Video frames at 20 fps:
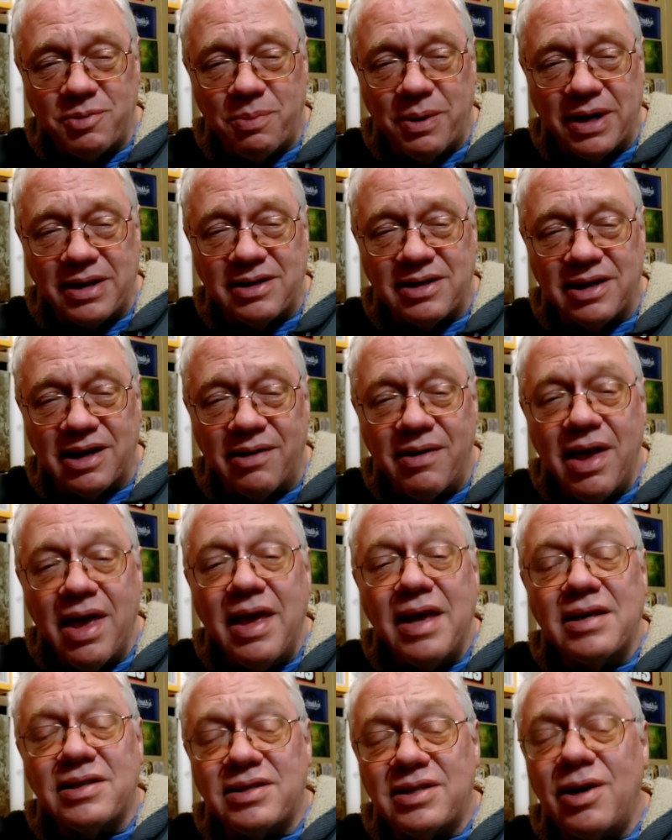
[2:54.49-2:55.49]
but
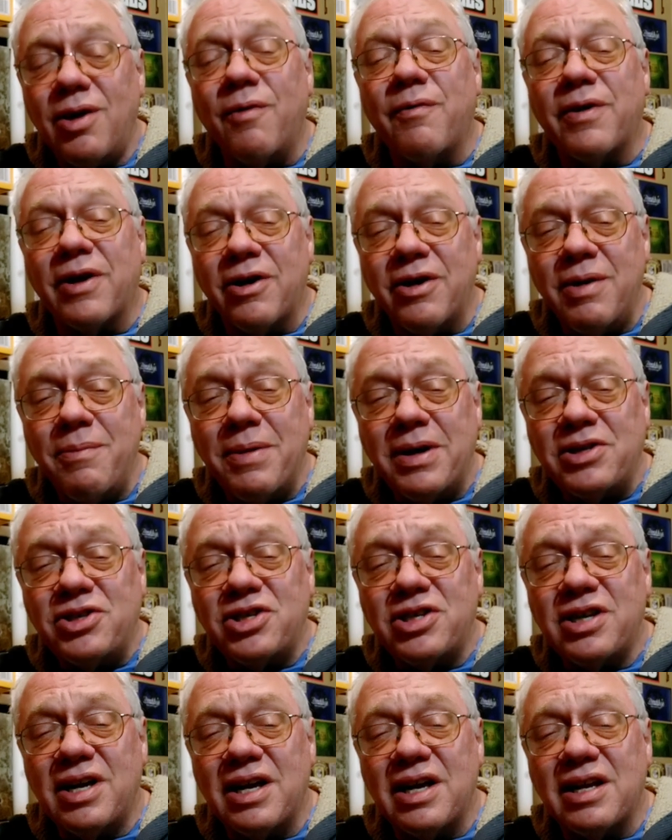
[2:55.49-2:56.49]
still very
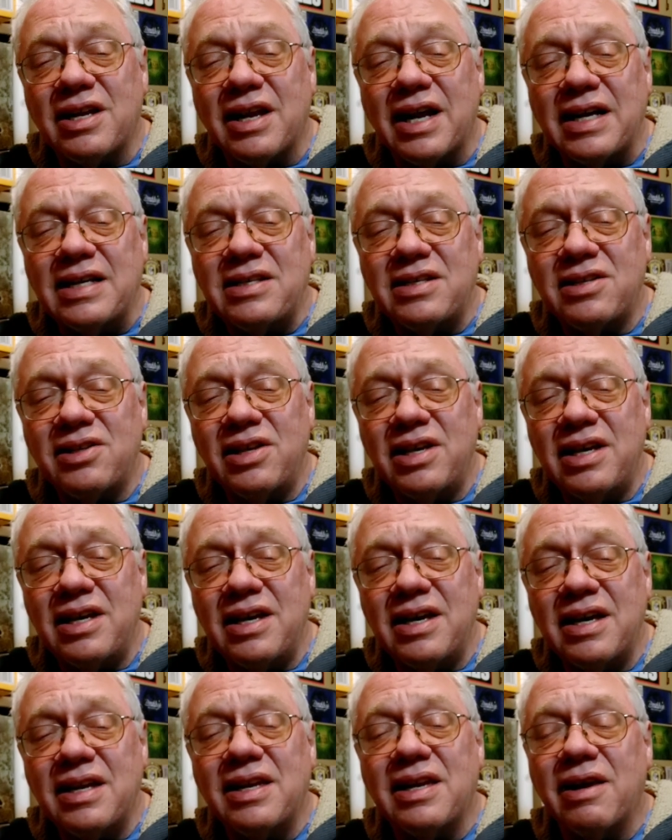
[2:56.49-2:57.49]
much
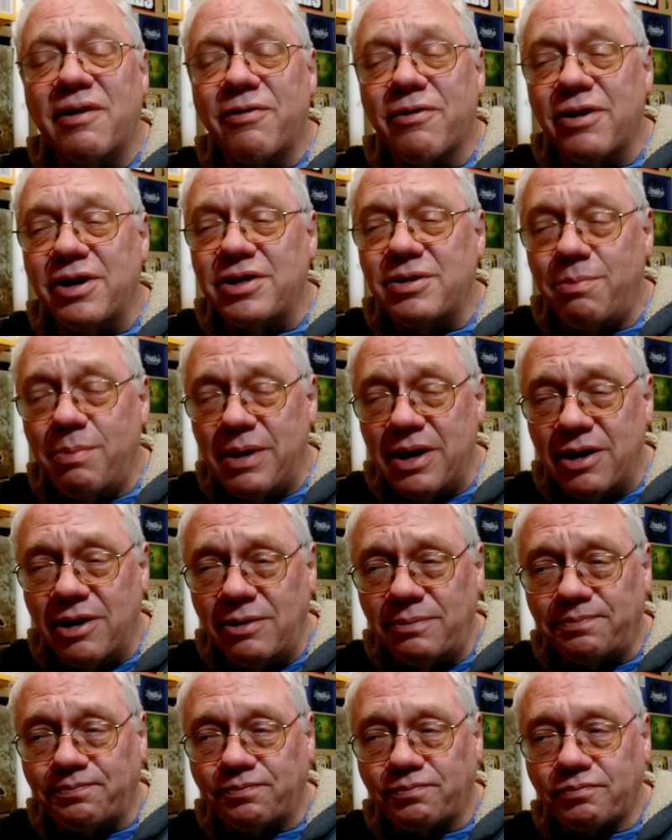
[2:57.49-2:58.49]
nicely different beer.